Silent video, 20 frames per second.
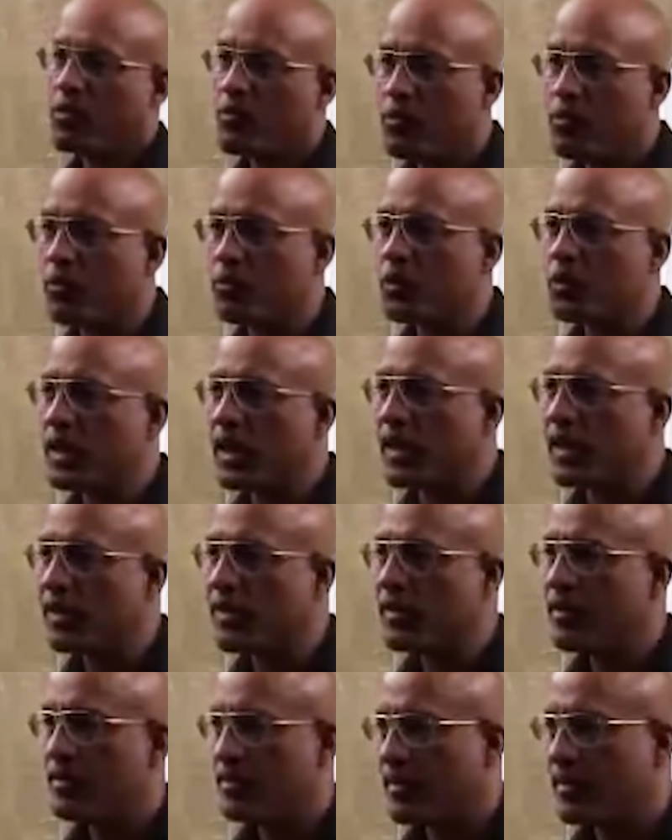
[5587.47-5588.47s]
when we are
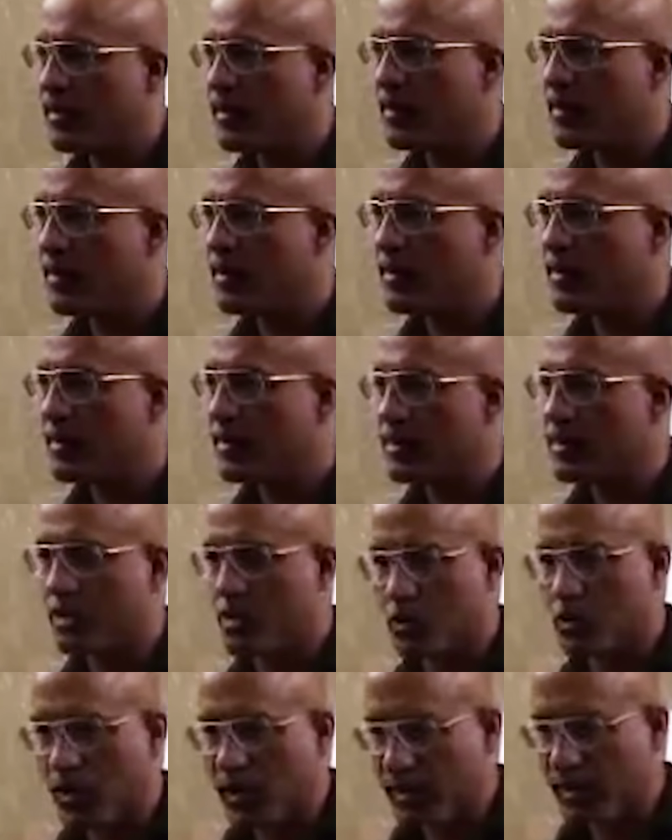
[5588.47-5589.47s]

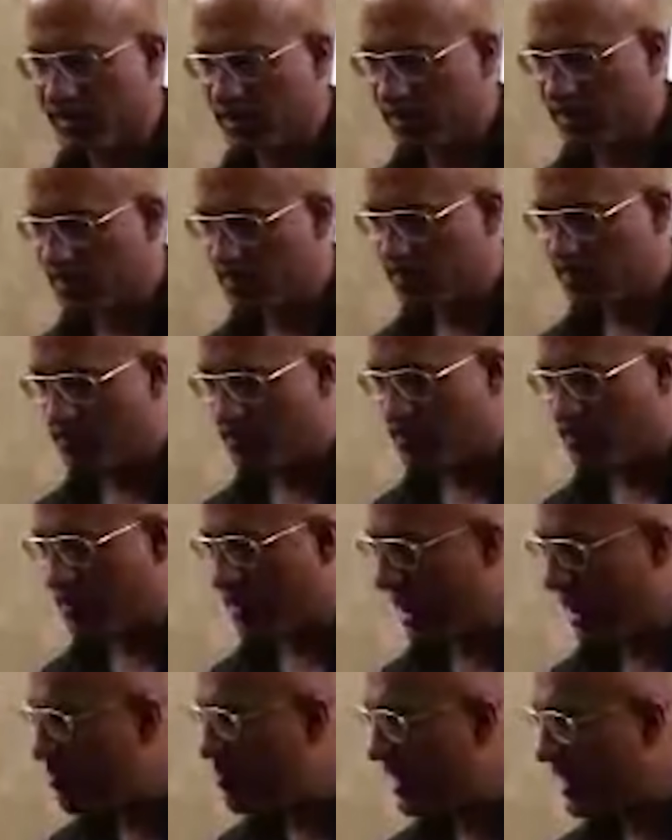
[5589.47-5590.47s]
destroyed.
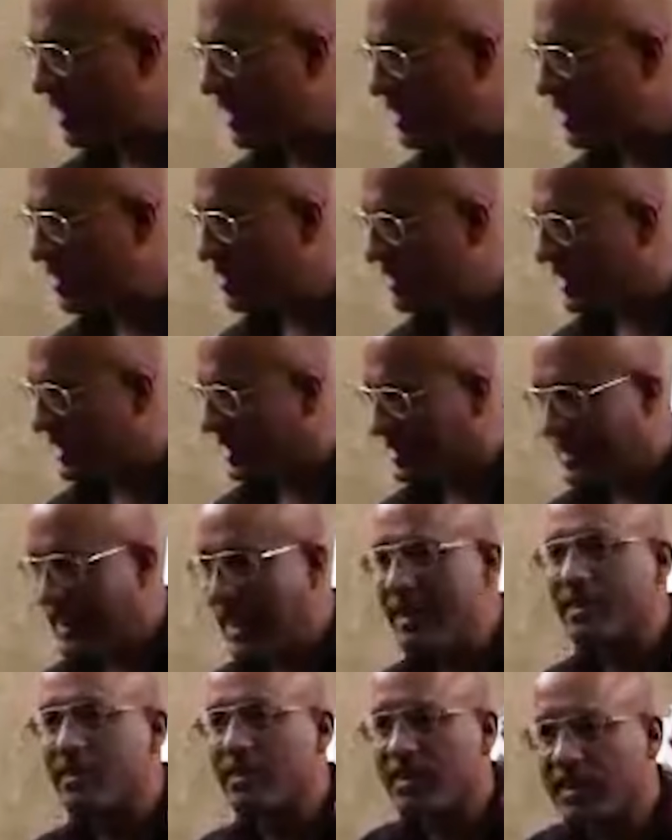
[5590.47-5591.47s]
Am I clear?
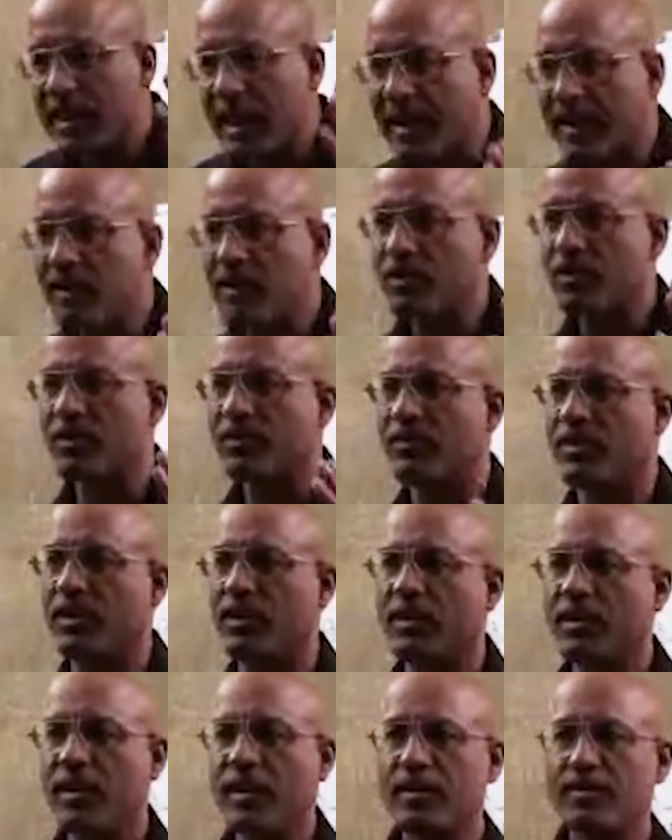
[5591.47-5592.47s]
That is second
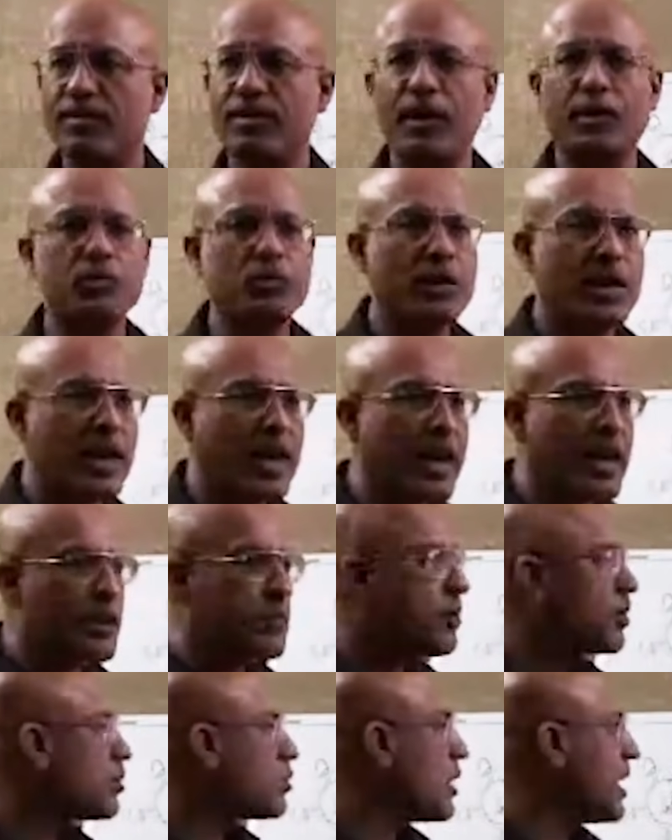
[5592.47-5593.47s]
reason that we are
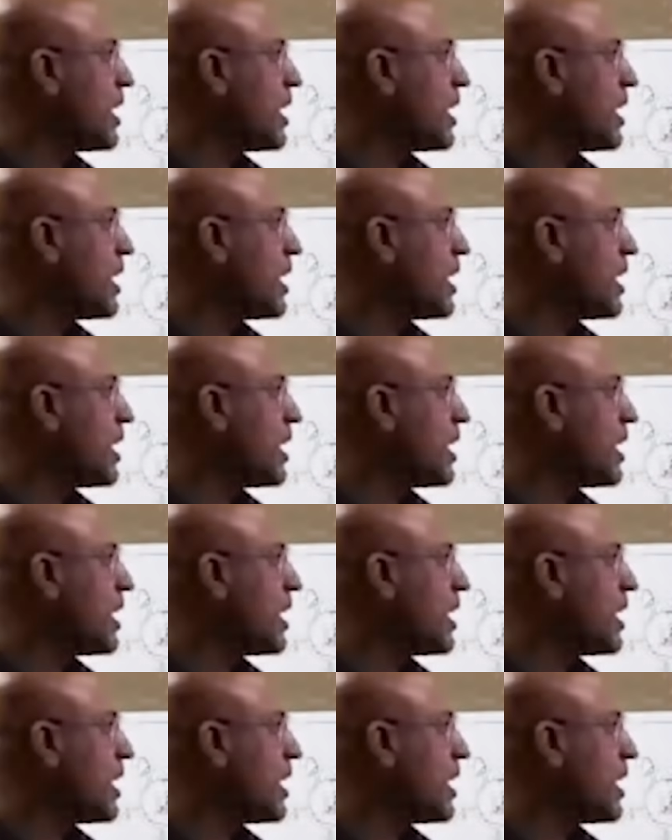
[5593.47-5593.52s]
unable to